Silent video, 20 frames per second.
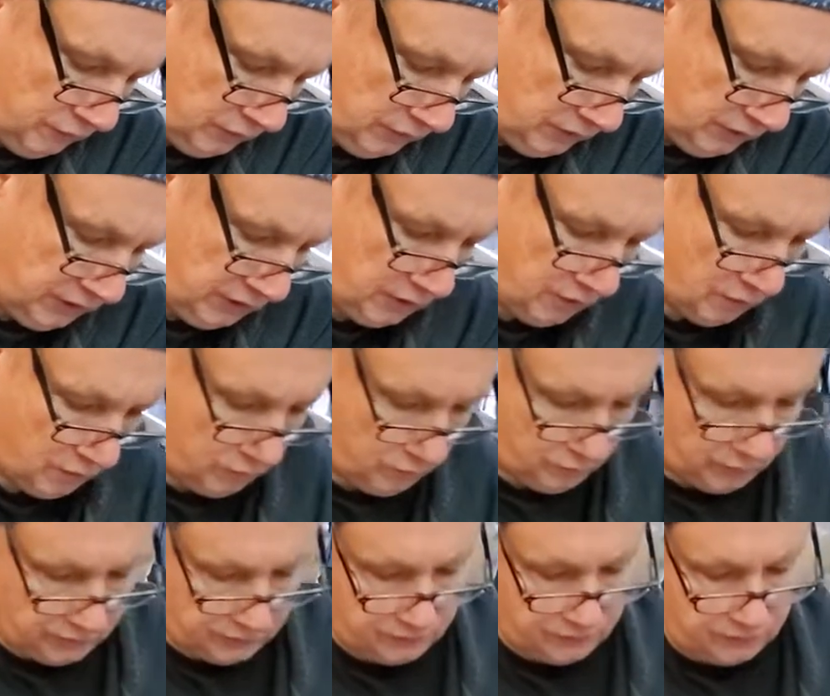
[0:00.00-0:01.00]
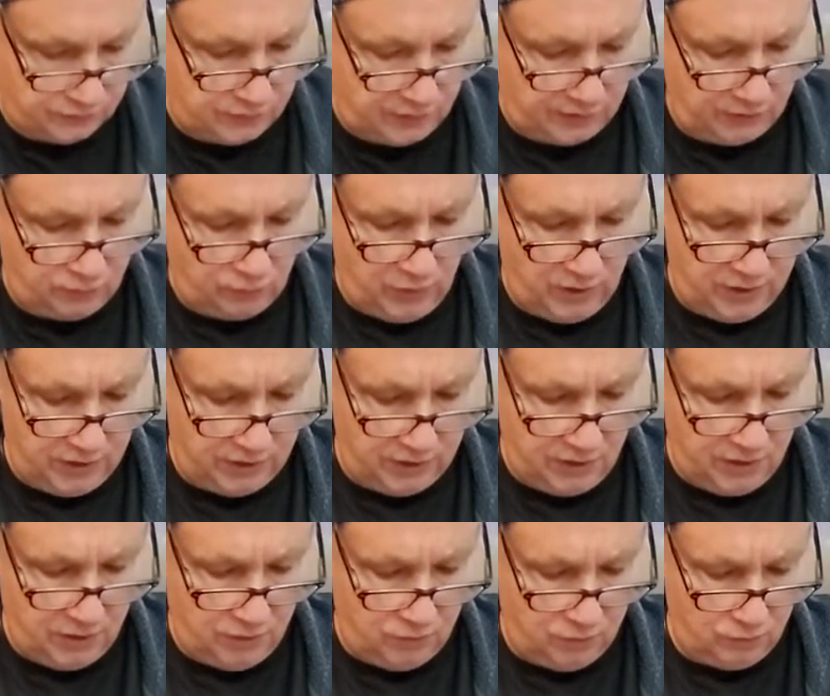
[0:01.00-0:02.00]
a Leo, like right
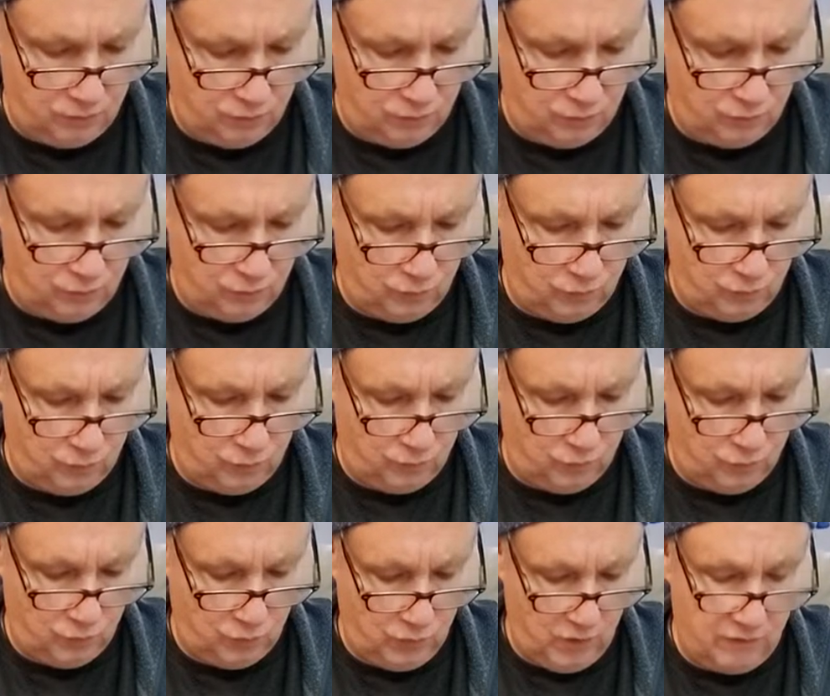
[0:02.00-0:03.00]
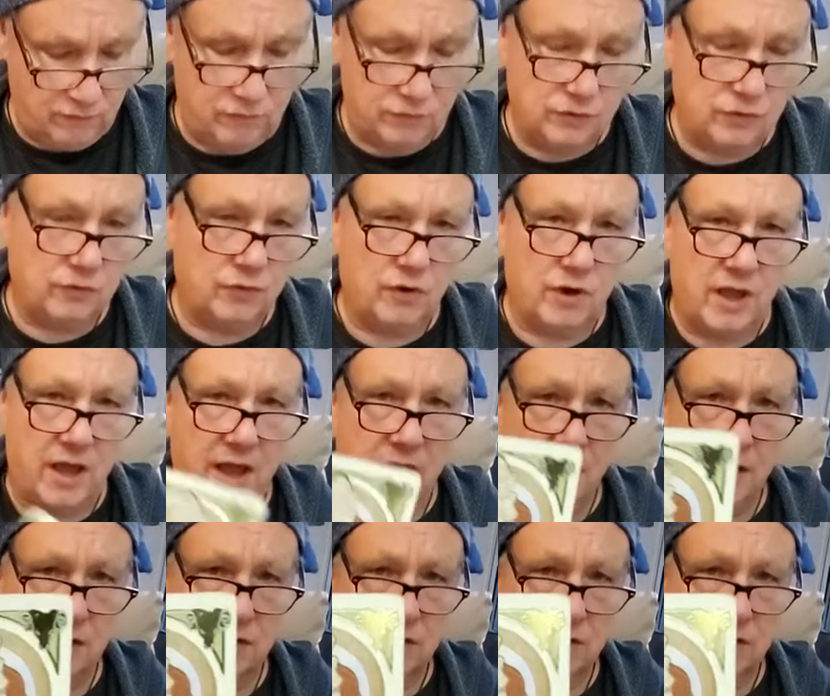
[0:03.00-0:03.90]
now, wherever you're at,